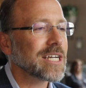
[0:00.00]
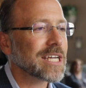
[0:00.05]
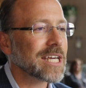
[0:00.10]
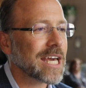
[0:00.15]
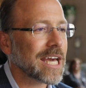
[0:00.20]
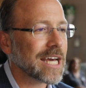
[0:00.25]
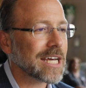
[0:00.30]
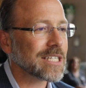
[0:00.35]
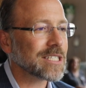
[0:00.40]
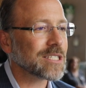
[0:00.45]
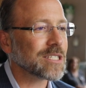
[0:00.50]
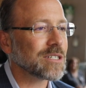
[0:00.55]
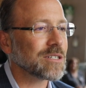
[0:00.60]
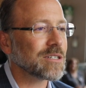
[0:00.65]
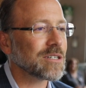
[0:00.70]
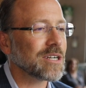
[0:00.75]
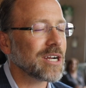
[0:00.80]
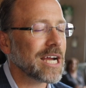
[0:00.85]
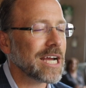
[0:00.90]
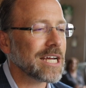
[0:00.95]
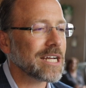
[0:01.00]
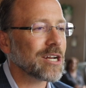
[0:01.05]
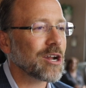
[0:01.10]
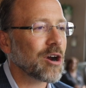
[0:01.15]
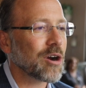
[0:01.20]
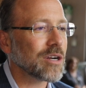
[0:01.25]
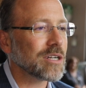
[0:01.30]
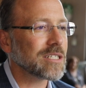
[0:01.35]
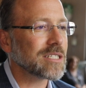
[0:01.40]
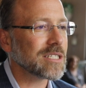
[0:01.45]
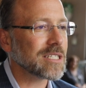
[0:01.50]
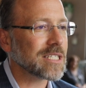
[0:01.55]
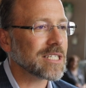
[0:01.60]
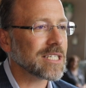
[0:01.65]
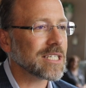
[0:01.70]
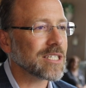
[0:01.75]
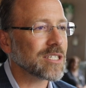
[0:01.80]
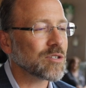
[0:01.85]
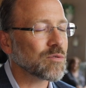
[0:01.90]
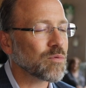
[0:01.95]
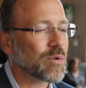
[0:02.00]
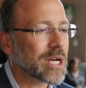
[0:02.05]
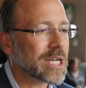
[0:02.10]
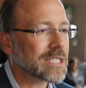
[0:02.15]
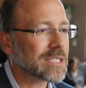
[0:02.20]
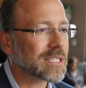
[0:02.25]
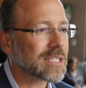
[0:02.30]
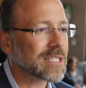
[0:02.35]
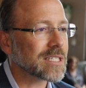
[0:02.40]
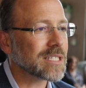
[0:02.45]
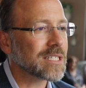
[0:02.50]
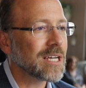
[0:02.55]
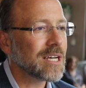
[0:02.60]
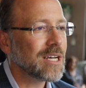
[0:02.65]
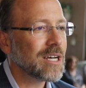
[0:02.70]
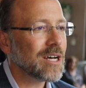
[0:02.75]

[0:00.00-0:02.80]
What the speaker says: cancer and heart disease risks,